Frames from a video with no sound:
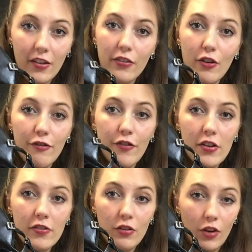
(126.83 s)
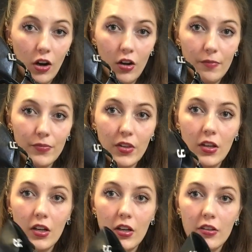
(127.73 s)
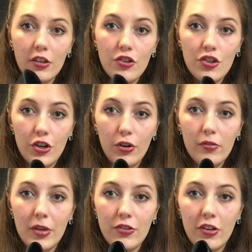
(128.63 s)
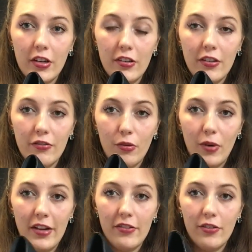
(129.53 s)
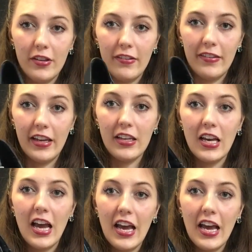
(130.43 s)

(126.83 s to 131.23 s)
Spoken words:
So first of all, this shoe, I'm going to turn it in different ways so you can see it.